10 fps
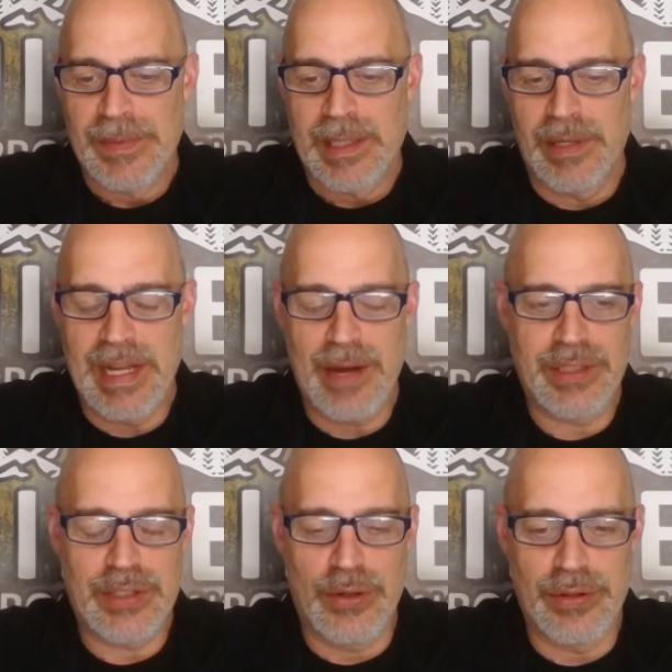But now
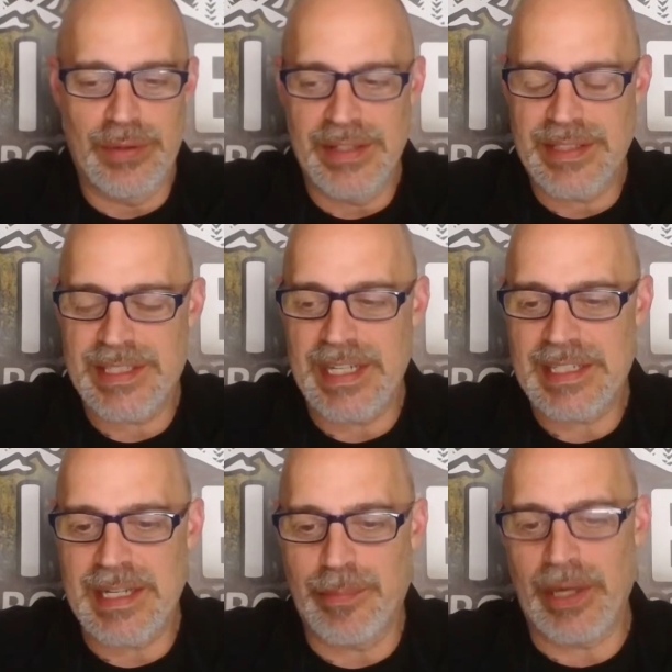with gold around
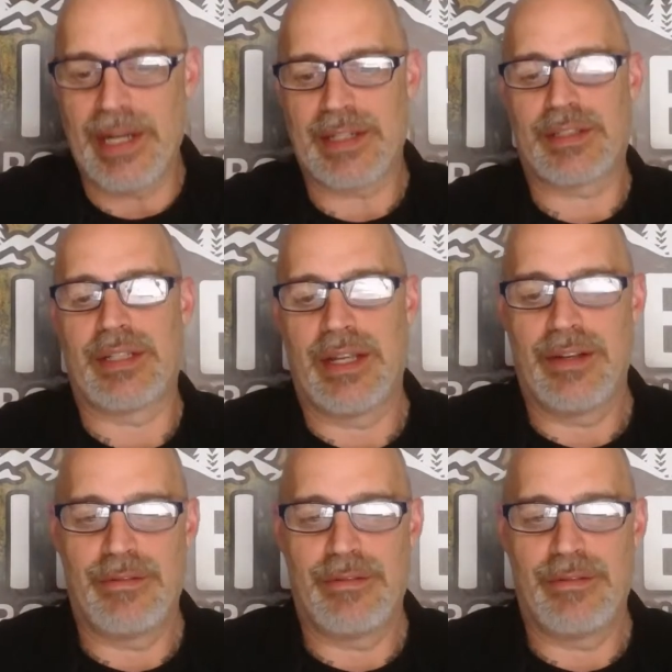$60,